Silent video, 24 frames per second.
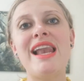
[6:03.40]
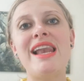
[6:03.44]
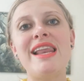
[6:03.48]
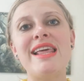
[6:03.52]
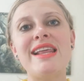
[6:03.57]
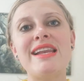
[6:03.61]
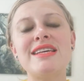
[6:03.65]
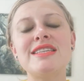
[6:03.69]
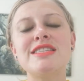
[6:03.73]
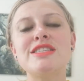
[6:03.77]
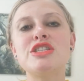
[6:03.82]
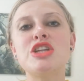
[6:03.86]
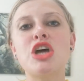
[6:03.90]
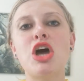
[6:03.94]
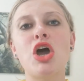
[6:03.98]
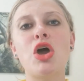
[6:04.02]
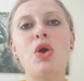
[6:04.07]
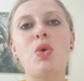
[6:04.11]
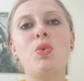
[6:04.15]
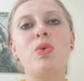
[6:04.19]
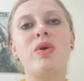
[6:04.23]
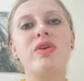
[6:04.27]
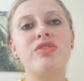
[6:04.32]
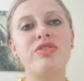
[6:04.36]
Let us
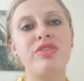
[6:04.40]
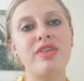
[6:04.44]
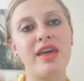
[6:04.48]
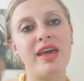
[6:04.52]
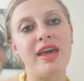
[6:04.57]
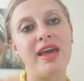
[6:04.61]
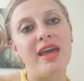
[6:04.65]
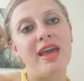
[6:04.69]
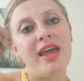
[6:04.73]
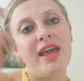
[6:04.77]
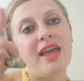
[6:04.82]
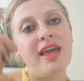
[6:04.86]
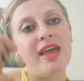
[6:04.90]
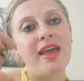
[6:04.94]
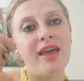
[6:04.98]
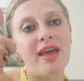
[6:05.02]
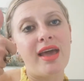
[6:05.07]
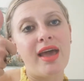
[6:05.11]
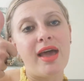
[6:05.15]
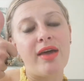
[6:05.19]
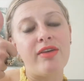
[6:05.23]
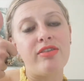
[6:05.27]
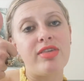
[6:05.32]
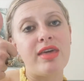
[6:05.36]
know with a
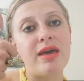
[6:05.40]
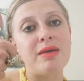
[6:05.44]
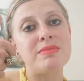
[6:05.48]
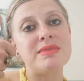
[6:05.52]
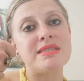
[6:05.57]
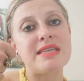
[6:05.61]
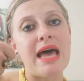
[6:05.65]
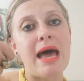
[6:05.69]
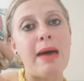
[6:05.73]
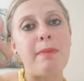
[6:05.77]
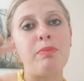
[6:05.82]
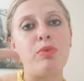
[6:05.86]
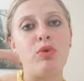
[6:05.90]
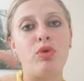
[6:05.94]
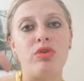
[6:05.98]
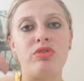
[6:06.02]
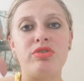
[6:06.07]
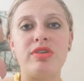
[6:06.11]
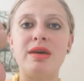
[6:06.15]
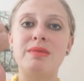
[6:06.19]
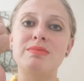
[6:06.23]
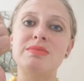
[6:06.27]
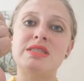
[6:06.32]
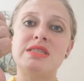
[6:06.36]
thumbs up or a
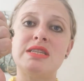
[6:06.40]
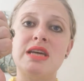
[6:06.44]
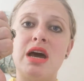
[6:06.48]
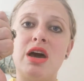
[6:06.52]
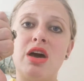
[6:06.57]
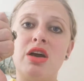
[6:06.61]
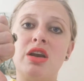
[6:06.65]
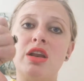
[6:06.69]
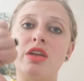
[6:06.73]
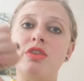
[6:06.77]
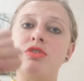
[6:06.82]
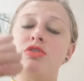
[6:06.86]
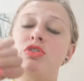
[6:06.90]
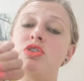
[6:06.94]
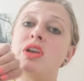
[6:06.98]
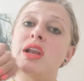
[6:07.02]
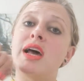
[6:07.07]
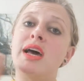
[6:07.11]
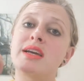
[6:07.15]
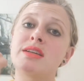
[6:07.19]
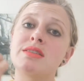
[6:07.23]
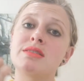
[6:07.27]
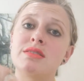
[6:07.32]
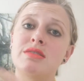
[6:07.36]
thumbs down if you
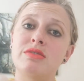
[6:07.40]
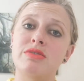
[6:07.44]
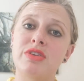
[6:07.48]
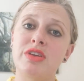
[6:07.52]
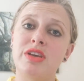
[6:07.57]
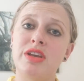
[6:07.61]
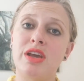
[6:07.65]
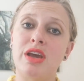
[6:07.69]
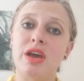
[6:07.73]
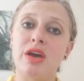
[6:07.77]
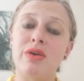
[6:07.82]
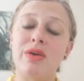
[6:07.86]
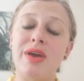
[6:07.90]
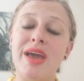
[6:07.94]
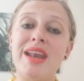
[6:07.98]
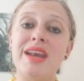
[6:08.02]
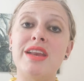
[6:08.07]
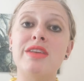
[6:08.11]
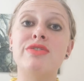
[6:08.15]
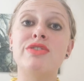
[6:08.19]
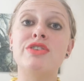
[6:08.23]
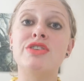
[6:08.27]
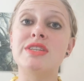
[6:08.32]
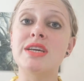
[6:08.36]
liked the video, and
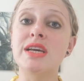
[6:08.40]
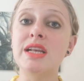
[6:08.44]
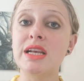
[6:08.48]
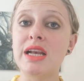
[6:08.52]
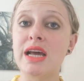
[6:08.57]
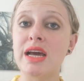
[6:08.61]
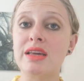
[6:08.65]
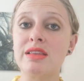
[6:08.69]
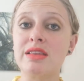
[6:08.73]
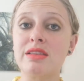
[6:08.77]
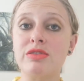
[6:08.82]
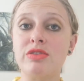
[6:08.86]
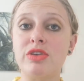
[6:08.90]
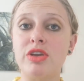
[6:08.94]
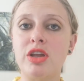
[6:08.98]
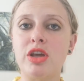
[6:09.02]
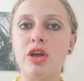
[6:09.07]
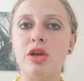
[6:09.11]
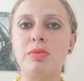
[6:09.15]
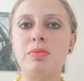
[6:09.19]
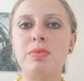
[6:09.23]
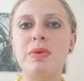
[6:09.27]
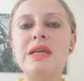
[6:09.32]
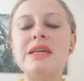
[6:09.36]
if you did like the
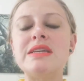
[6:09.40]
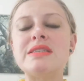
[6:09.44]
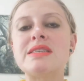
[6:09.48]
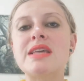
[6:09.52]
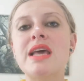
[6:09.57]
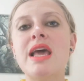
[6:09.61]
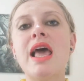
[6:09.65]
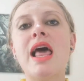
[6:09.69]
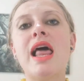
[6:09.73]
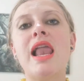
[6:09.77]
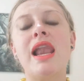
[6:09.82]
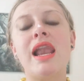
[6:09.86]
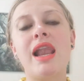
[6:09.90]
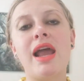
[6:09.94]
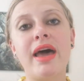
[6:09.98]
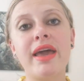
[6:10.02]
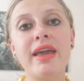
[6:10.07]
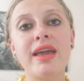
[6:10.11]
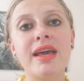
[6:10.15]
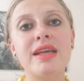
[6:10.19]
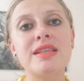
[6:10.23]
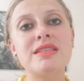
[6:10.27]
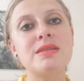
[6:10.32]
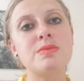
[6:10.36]
video, please
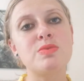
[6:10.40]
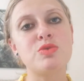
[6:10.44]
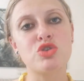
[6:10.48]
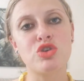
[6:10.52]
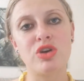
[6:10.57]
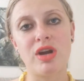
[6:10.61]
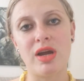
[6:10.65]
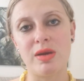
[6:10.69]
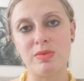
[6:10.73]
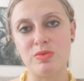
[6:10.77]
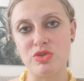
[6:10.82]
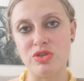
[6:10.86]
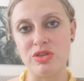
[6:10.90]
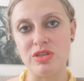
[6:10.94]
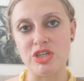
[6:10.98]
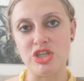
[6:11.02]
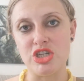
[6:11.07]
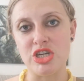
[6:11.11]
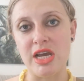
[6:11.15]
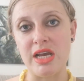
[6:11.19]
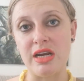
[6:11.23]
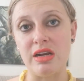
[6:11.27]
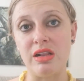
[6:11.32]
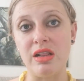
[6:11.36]
like and subscribe to the
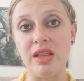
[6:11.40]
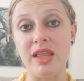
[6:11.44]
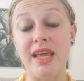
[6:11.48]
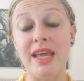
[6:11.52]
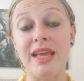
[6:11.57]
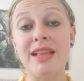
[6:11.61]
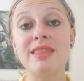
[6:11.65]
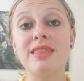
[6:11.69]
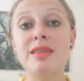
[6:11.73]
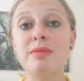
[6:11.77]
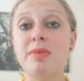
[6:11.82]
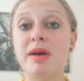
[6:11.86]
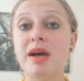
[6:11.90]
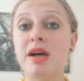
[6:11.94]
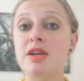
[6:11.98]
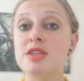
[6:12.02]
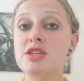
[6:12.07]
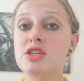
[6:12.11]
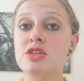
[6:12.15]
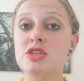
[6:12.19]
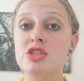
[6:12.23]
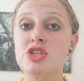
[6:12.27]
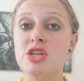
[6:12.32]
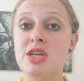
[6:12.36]
channel, hit the bell
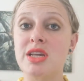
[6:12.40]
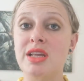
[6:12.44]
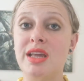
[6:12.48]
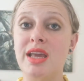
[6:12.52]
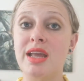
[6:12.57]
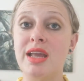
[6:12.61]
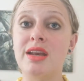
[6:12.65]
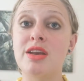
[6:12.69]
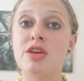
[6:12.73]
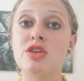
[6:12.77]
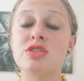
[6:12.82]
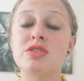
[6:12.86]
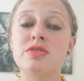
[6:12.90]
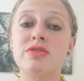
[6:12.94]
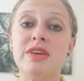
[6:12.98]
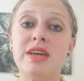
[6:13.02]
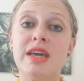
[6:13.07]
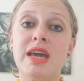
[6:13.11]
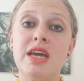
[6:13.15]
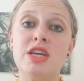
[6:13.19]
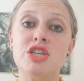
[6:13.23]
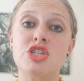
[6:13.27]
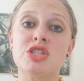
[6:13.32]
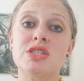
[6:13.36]
so that you can get
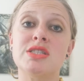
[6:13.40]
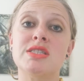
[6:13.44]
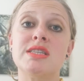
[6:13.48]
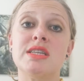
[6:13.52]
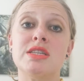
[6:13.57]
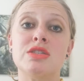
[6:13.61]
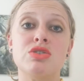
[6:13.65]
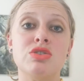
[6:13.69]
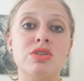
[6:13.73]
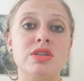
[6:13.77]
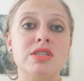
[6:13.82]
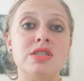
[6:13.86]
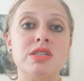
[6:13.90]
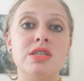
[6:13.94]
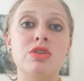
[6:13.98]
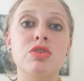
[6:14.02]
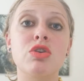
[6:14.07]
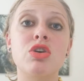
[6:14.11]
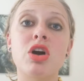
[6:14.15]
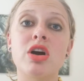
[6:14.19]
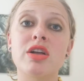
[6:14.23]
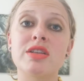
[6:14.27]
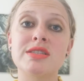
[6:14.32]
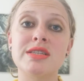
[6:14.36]
notifications as soon as new
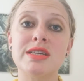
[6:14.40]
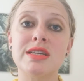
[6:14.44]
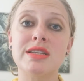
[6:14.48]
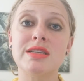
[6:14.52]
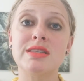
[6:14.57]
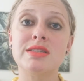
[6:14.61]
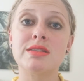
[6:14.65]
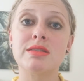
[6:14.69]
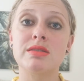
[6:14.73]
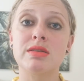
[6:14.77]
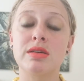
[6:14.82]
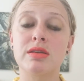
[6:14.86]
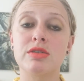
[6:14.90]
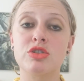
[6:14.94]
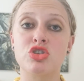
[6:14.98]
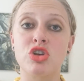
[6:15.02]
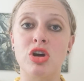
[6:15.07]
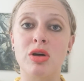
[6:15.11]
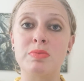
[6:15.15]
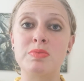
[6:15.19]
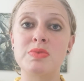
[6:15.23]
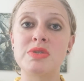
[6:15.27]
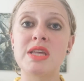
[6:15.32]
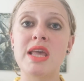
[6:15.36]
content
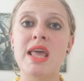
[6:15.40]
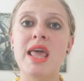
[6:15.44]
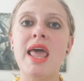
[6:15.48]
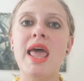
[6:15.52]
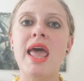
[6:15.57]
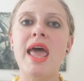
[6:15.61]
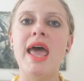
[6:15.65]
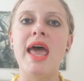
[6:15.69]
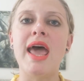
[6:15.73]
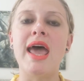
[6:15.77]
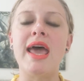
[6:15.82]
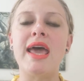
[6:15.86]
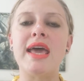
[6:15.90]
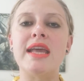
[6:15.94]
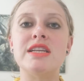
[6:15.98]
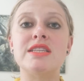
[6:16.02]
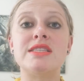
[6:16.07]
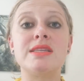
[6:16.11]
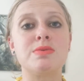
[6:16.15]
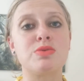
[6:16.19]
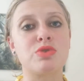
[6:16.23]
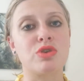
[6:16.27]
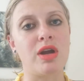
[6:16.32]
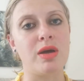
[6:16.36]
drops, and
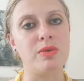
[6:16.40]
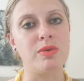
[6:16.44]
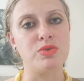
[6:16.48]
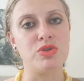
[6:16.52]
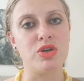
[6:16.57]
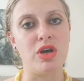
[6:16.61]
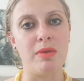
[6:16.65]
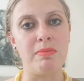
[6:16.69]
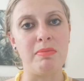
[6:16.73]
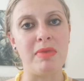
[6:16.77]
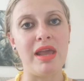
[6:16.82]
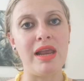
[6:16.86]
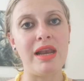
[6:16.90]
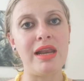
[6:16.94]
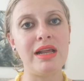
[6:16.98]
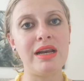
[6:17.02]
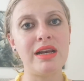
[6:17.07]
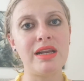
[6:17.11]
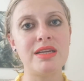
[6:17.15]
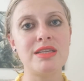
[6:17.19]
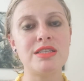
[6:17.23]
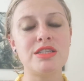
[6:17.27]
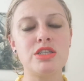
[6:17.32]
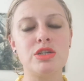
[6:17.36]
subscribe to our mailing
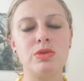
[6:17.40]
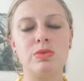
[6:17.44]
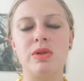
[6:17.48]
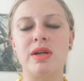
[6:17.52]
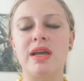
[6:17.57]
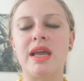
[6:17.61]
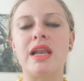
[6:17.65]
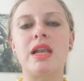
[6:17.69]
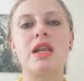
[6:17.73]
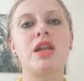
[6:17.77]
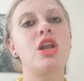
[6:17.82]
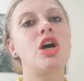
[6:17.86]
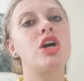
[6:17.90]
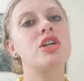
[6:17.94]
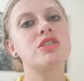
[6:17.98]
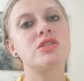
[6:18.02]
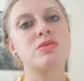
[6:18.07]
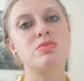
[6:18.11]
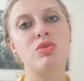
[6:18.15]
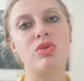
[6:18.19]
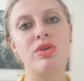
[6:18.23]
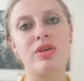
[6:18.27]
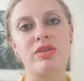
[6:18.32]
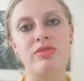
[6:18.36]
list. You will get
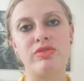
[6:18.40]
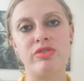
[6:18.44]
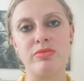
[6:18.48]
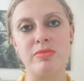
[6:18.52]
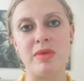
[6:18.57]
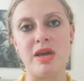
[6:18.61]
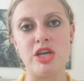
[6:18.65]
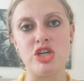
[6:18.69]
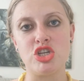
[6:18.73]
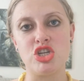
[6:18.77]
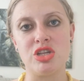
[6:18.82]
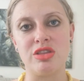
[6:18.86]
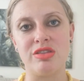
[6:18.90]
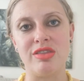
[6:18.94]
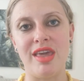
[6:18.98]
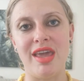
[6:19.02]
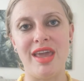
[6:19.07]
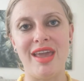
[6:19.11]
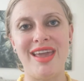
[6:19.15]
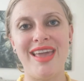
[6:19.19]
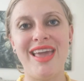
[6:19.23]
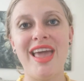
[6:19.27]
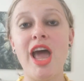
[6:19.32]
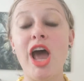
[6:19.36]
lots more information
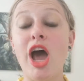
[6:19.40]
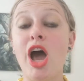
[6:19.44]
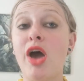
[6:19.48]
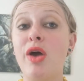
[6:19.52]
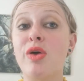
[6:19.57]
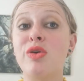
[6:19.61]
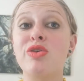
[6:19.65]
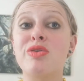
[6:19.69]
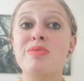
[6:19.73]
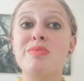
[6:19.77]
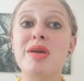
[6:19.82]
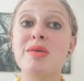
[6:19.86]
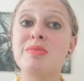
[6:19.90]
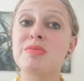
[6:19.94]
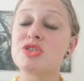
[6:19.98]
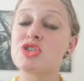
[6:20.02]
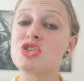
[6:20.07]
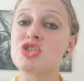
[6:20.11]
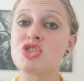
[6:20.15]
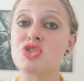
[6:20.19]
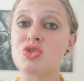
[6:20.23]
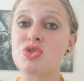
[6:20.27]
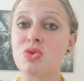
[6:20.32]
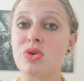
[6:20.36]
there. And remember
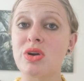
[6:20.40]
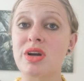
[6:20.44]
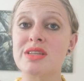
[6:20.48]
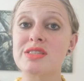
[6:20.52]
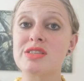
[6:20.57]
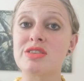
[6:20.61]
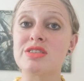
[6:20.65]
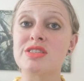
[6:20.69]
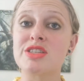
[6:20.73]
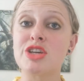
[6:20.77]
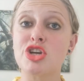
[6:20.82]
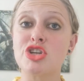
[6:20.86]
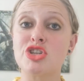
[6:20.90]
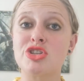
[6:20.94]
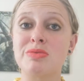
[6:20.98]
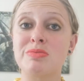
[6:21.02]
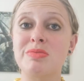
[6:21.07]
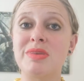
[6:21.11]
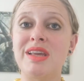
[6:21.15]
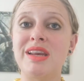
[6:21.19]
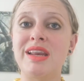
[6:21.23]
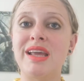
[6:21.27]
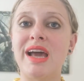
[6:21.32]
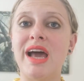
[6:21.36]
to stalk us on social
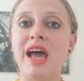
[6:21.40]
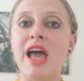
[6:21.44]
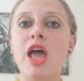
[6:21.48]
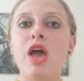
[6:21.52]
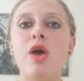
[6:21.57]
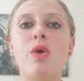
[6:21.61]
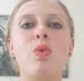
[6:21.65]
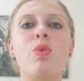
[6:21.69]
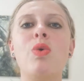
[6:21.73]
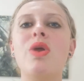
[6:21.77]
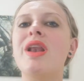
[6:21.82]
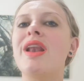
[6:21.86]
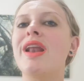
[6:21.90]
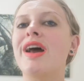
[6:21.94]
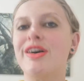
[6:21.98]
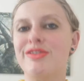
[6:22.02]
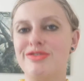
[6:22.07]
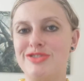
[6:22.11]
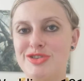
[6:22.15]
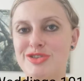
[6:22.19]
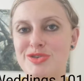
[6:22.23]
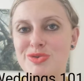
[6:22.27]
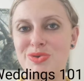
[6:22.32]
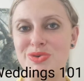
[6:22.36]
media. We
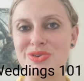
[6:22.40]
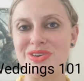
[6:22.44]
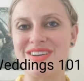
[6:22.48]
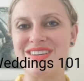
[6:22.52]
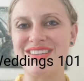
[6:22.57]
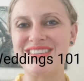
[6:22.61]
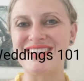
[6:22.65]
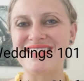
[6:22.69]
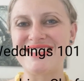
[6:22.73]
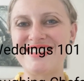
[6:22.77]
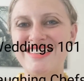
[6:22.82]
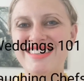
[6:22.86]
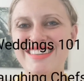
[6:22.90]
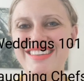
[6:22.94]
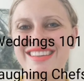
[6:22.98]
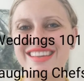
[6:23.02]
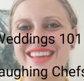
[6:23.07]
love stalkers.